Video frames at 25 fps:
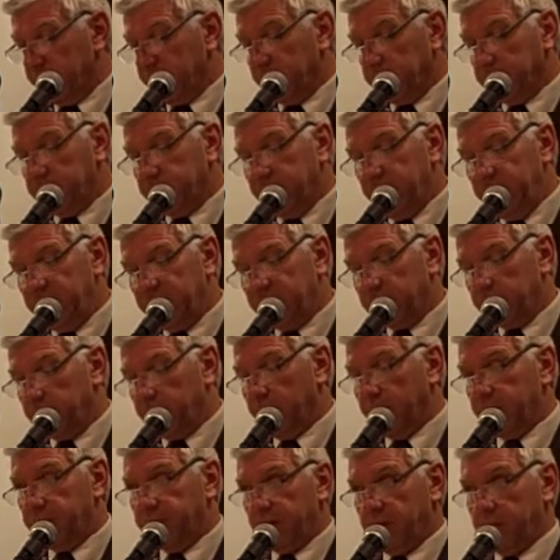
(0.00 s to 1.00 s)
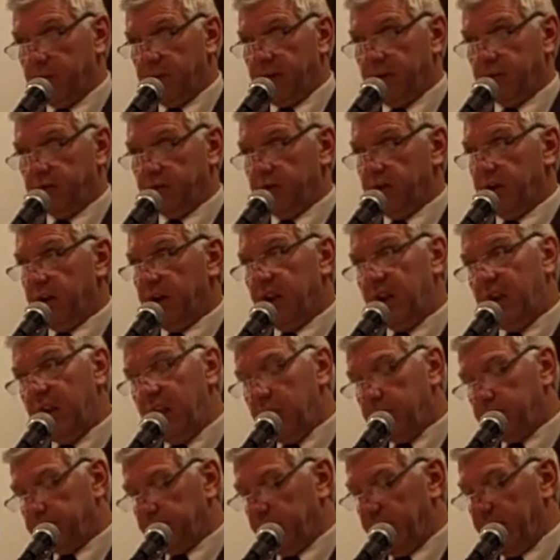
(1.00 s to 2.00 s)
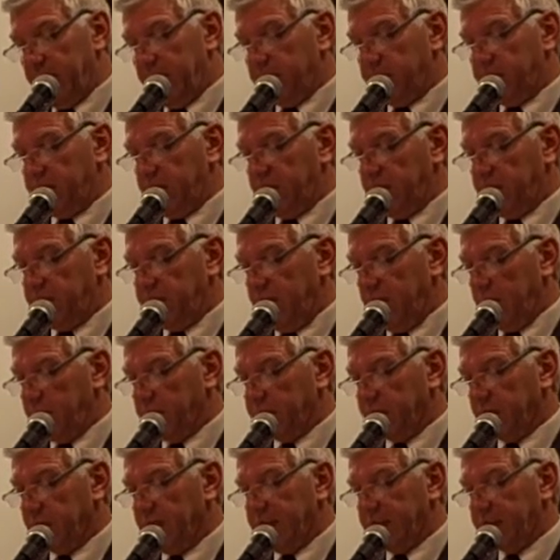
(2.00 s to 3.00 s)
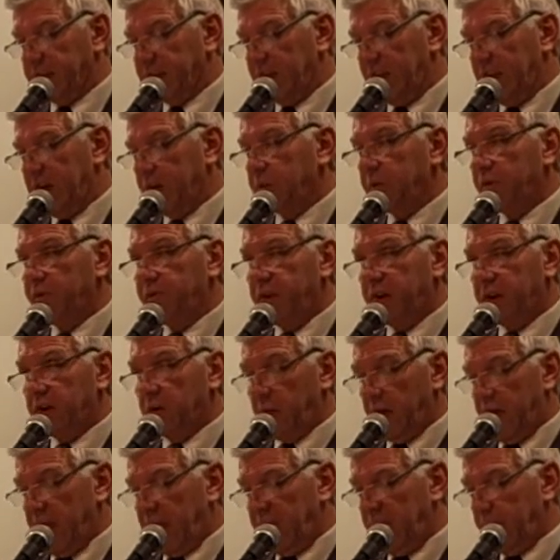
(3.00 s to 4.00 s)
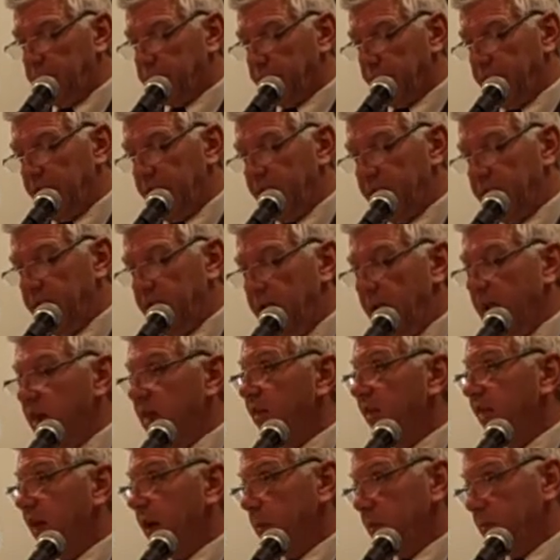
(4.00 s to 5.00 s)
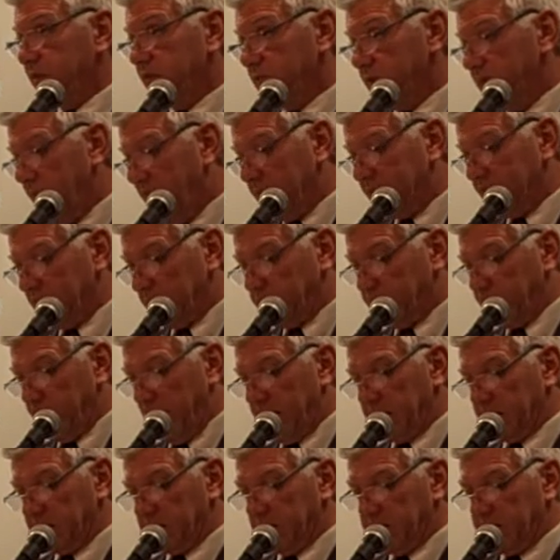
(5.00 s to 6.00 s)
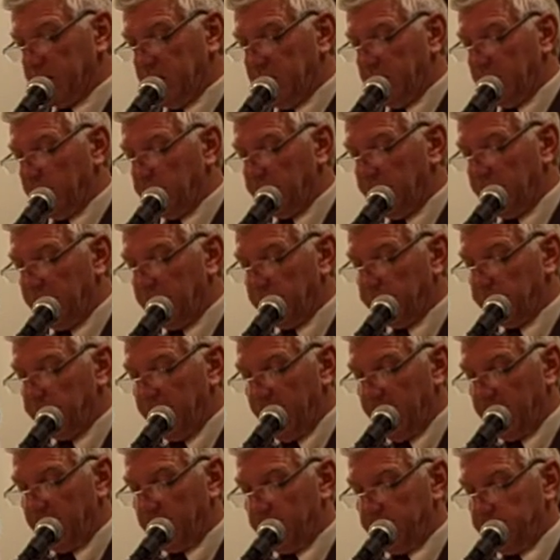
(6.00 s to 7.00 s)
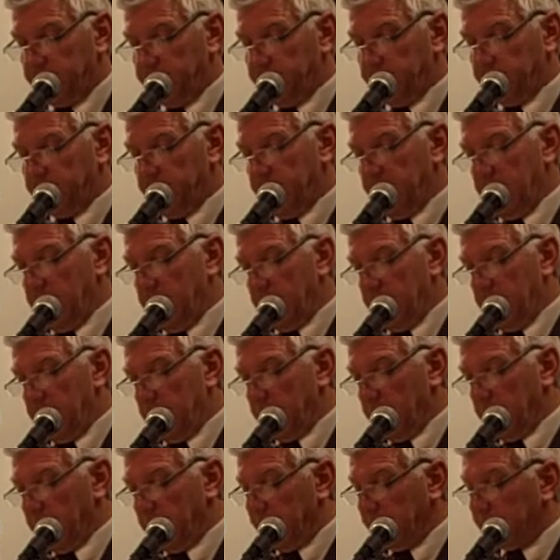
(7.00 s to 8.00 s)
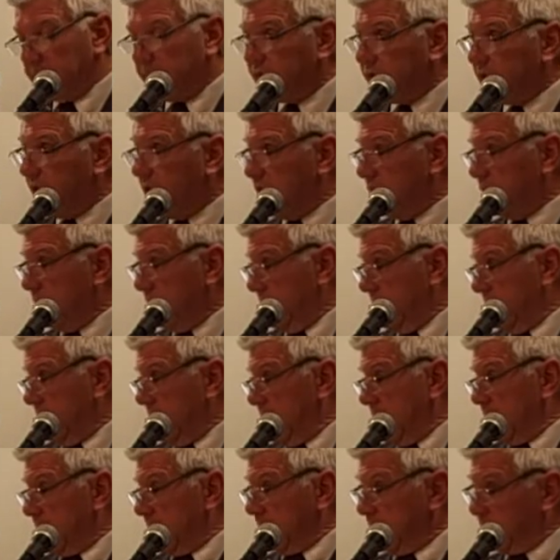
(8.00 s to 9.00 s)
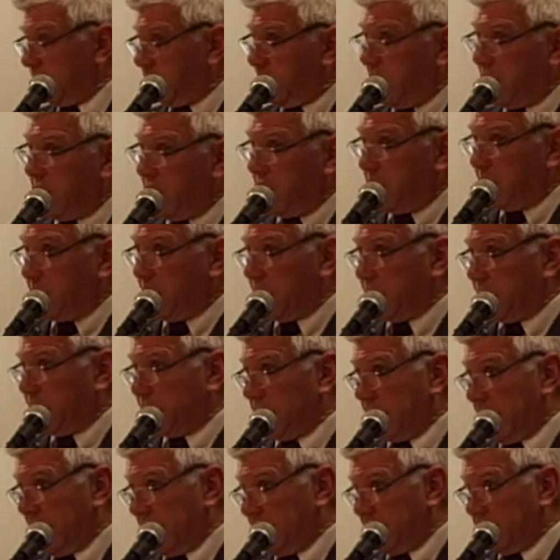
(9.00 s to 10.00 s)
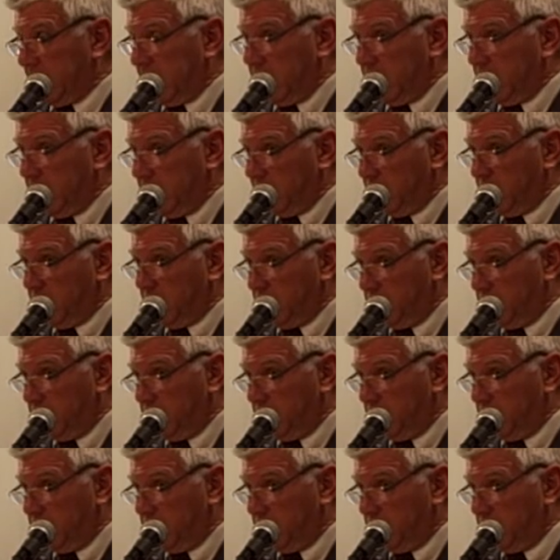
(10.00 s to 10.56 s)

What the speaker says: his complete support for the measure, and he pledged that if he was elected, he would veto any plan that was not the product of an independent panel. So there was one other person out of the